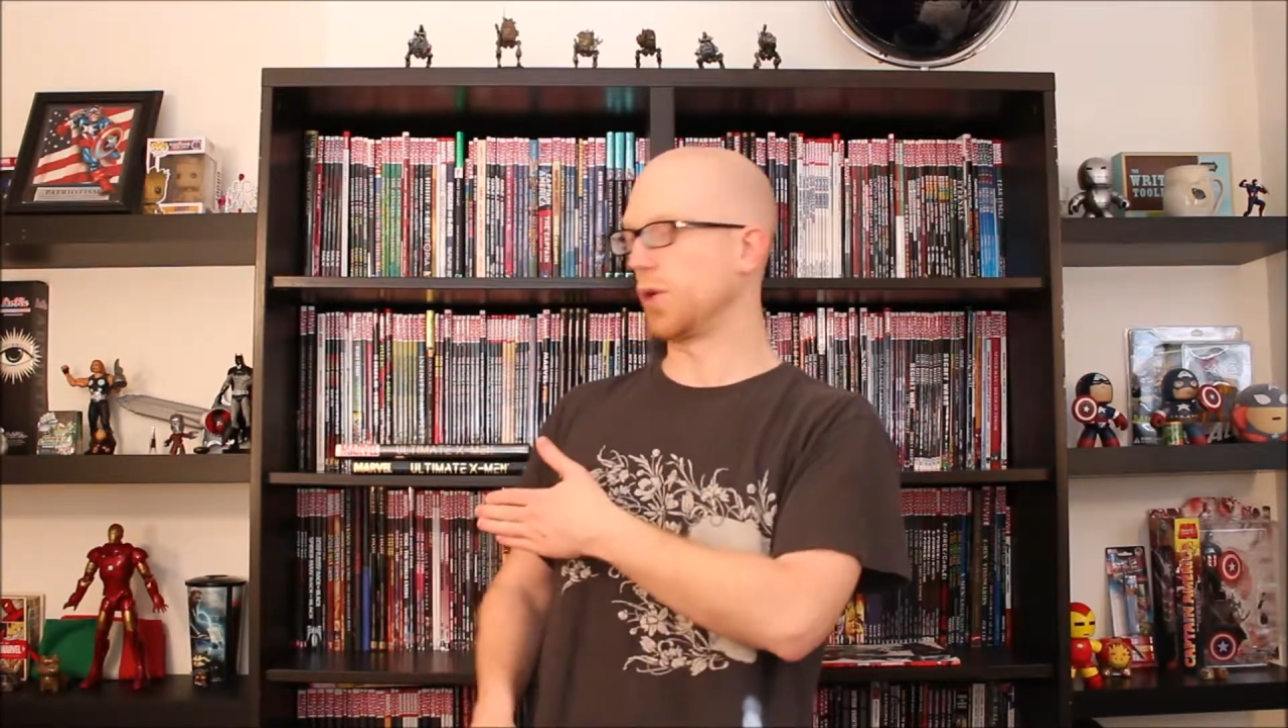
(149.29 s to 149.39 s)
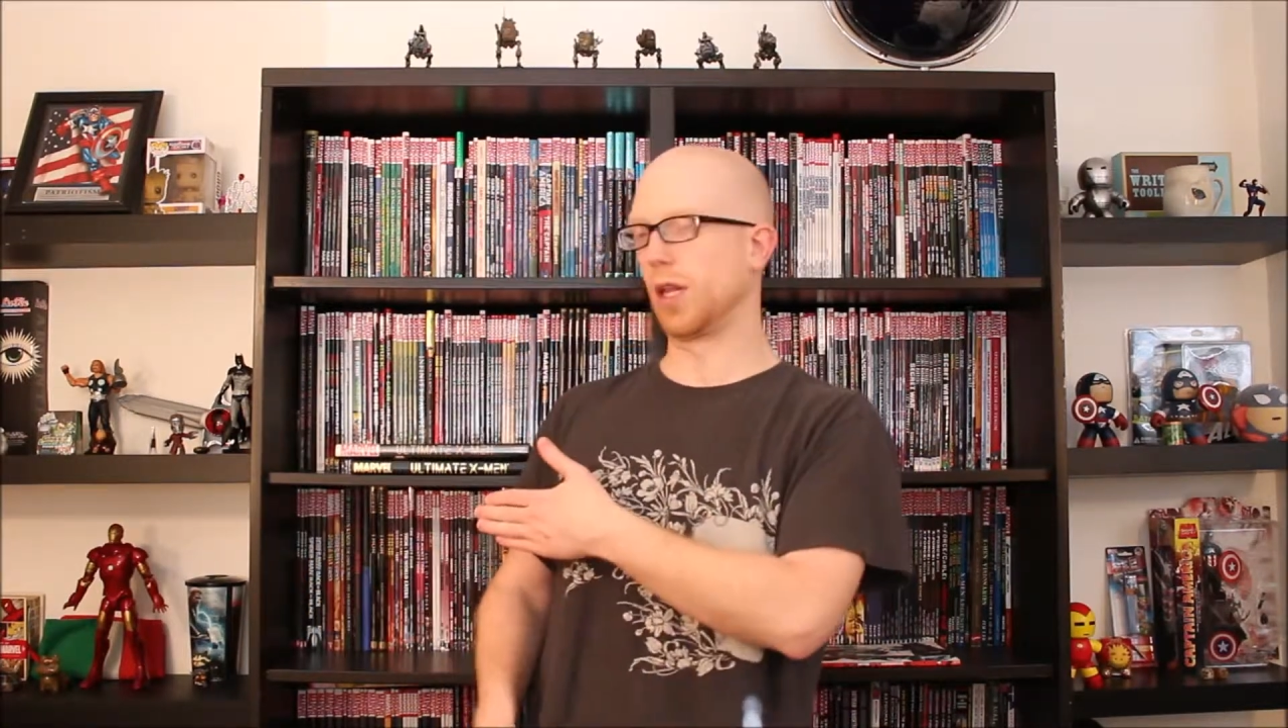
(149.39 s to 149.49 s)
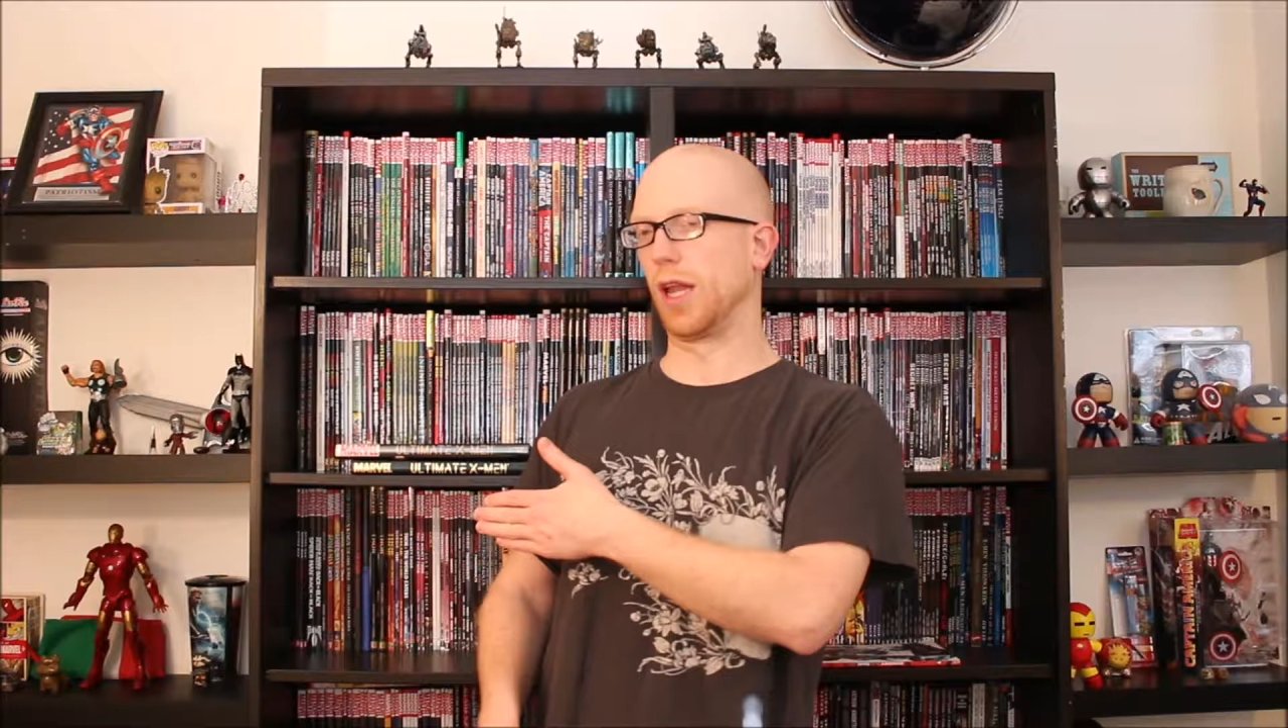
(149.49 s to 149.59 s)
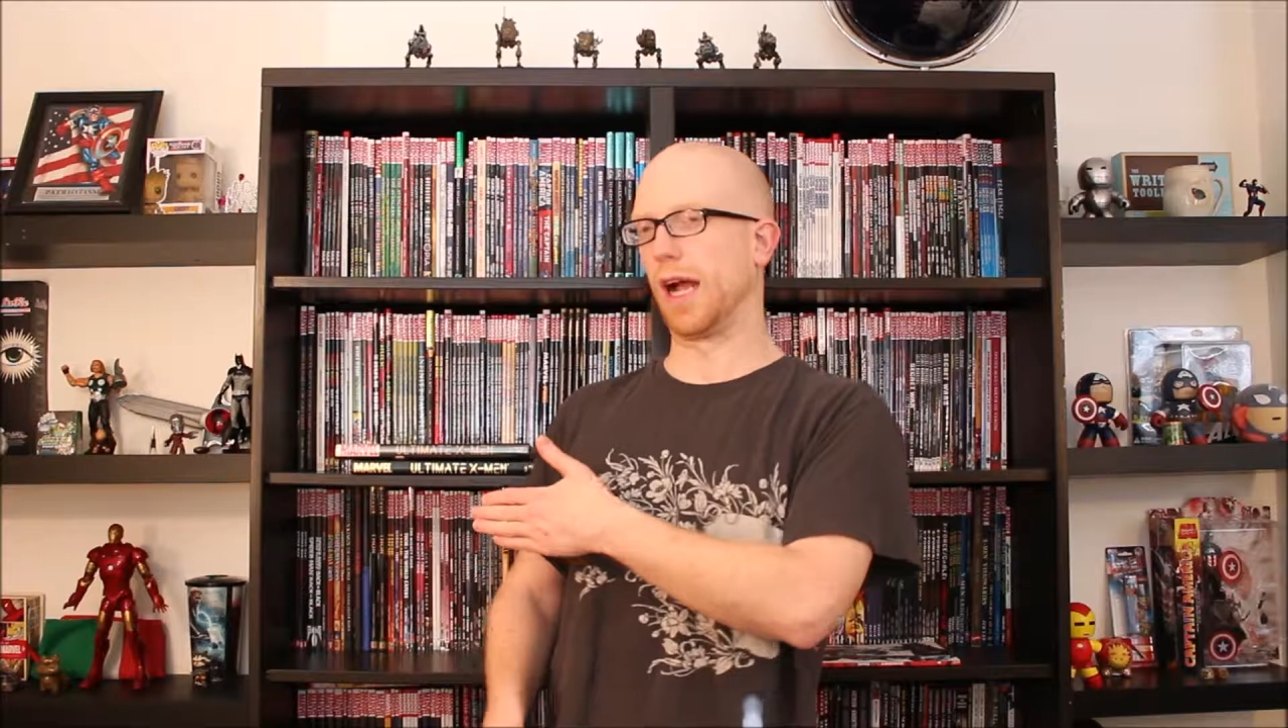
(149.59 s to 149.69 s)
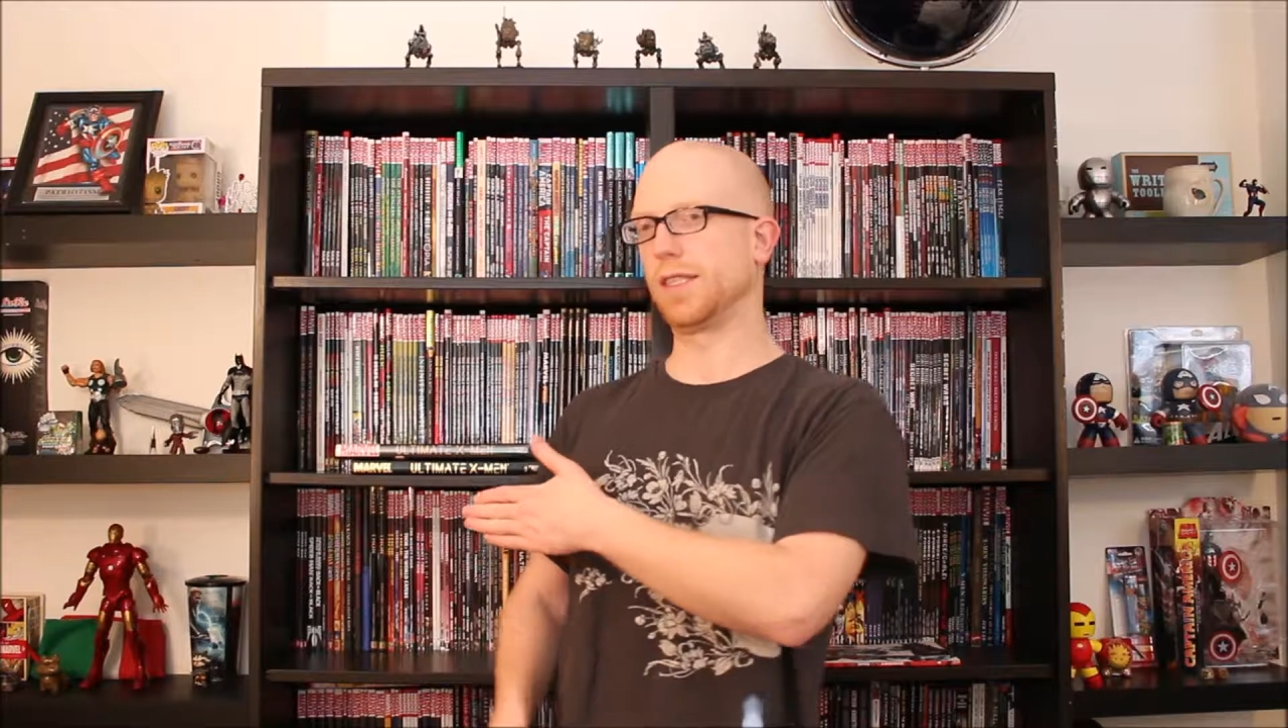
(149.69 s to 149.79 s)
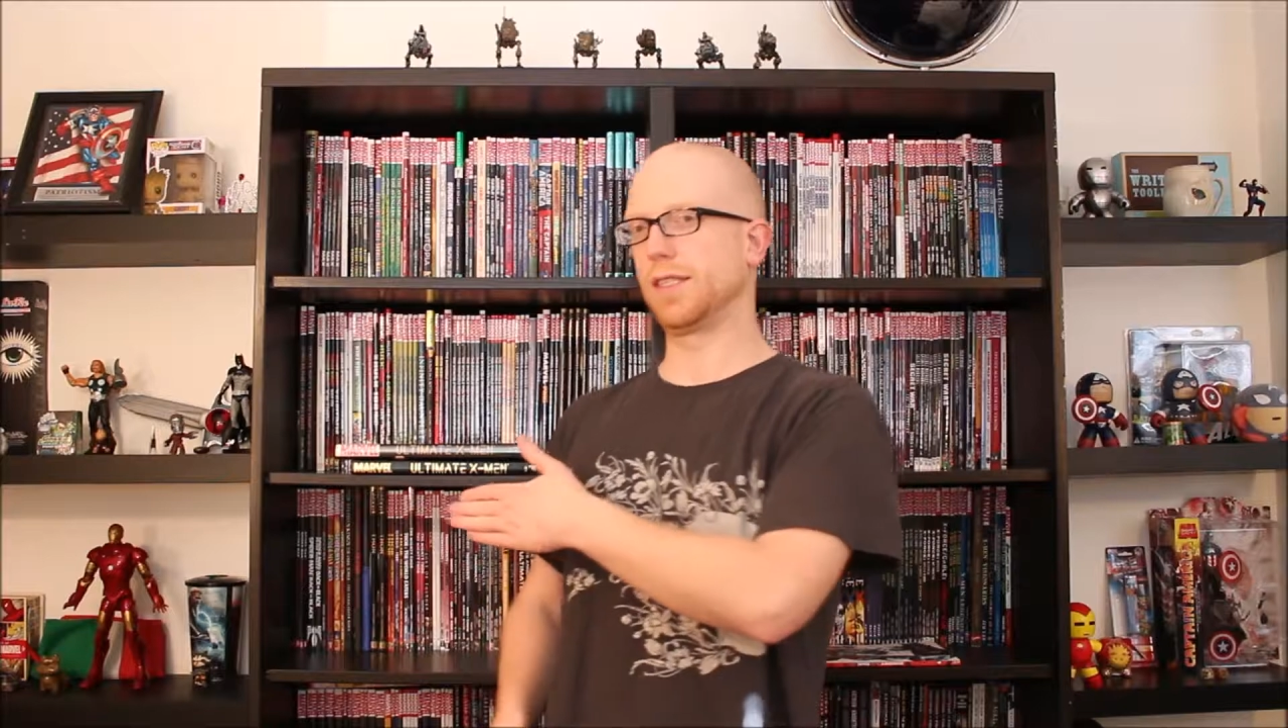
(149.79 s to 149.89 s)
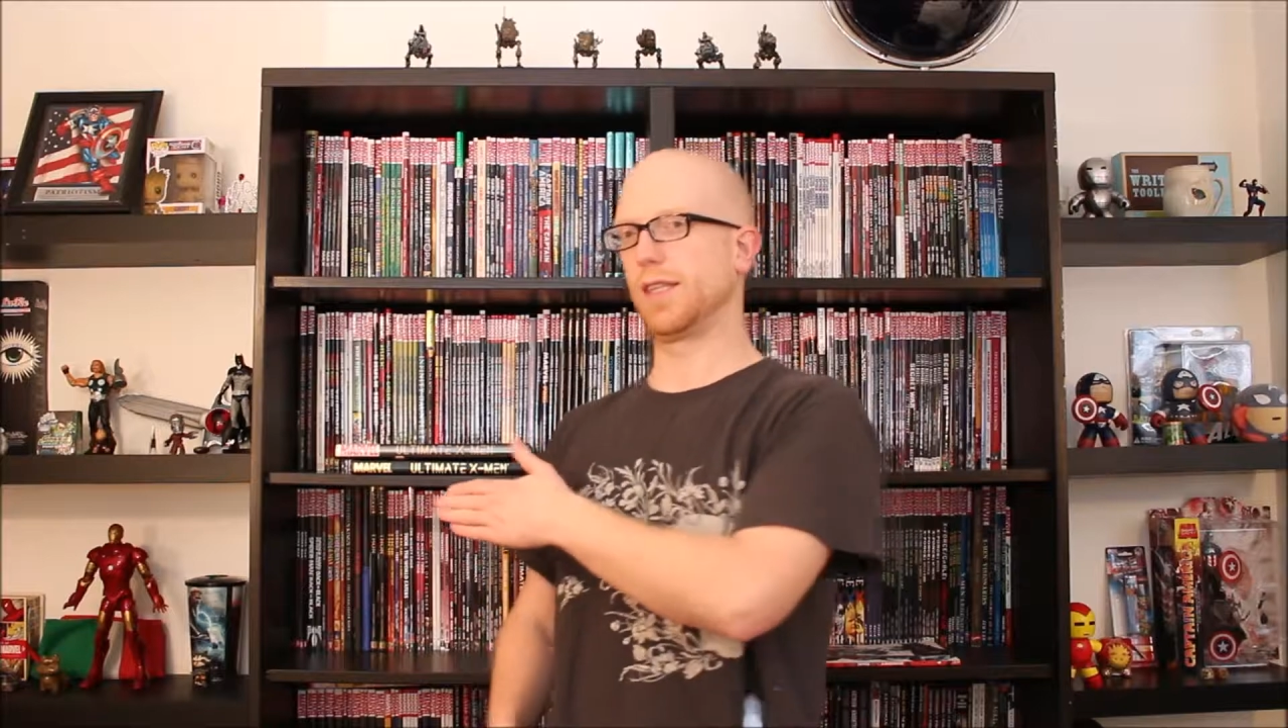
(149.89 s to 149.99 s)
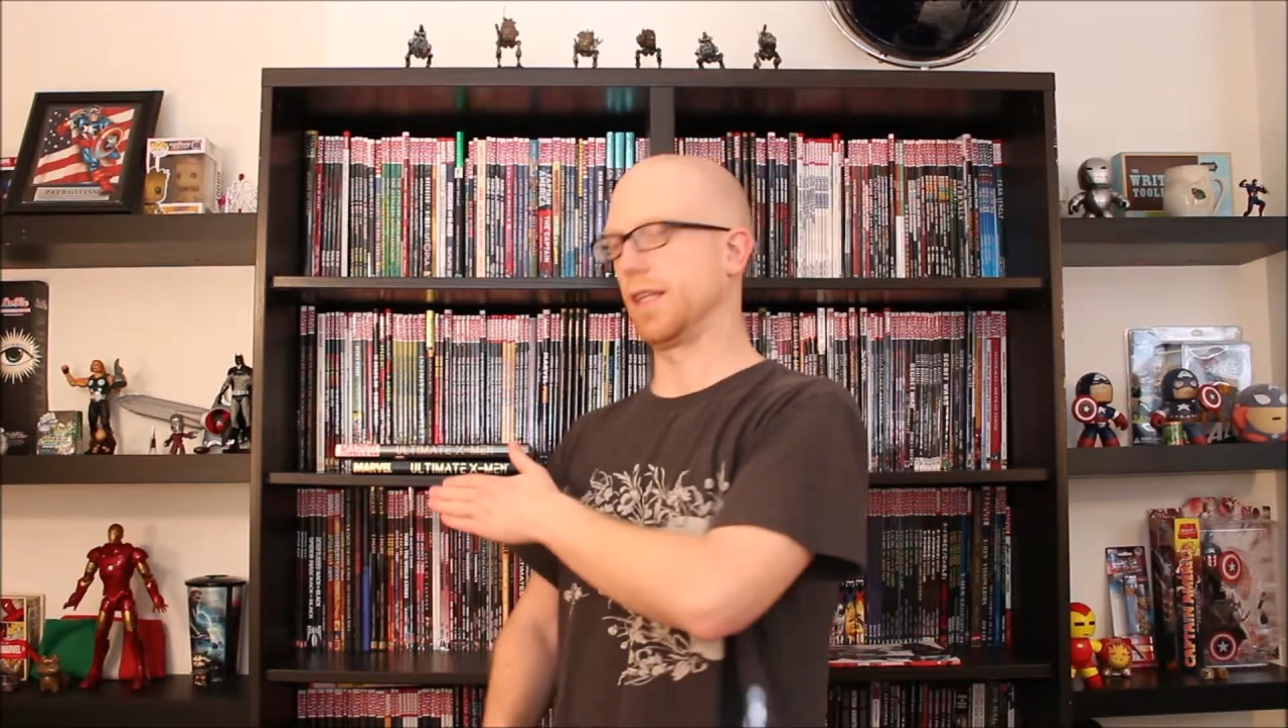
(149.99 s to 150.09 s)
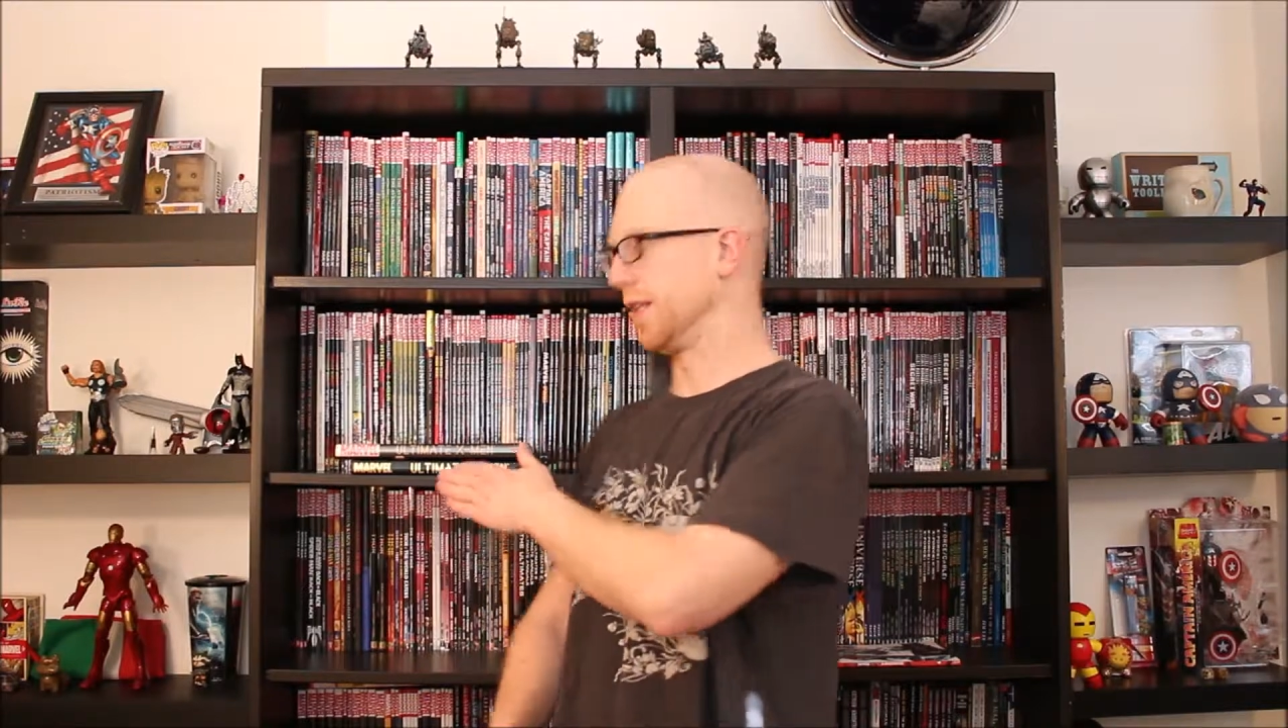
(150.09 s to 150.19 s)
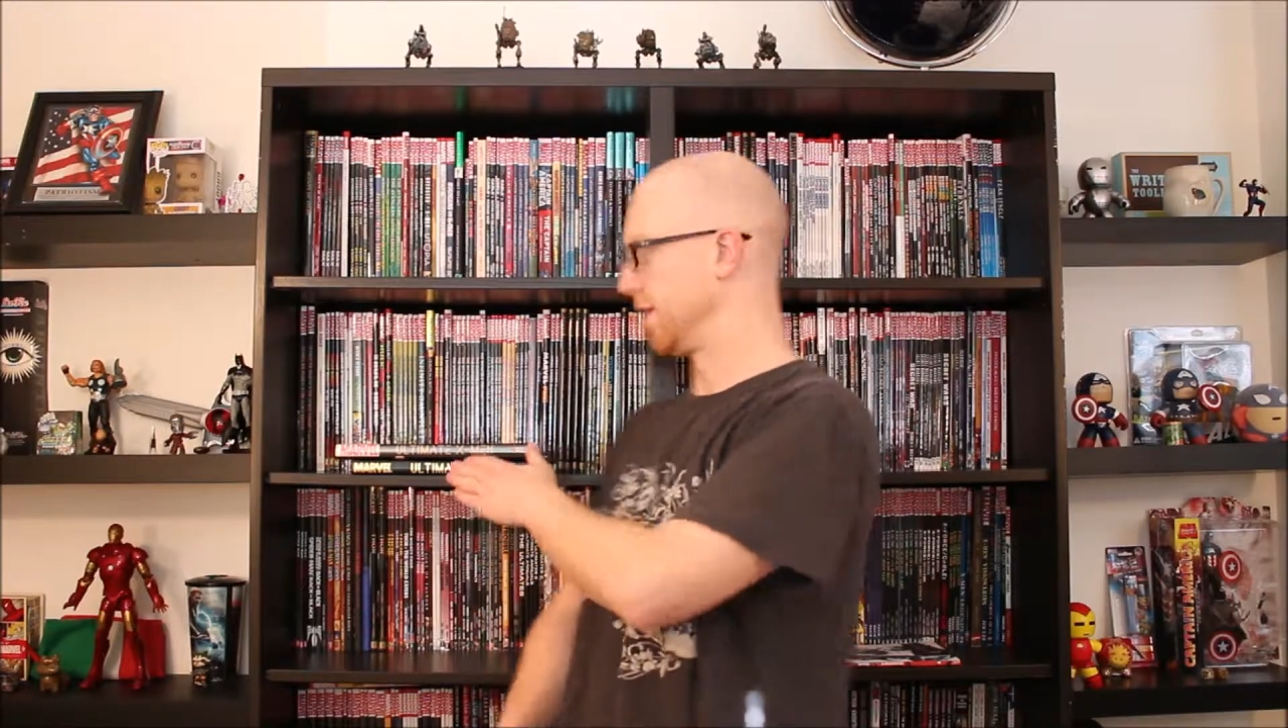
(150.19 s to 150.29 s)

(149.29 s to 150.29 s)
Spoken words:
collect, in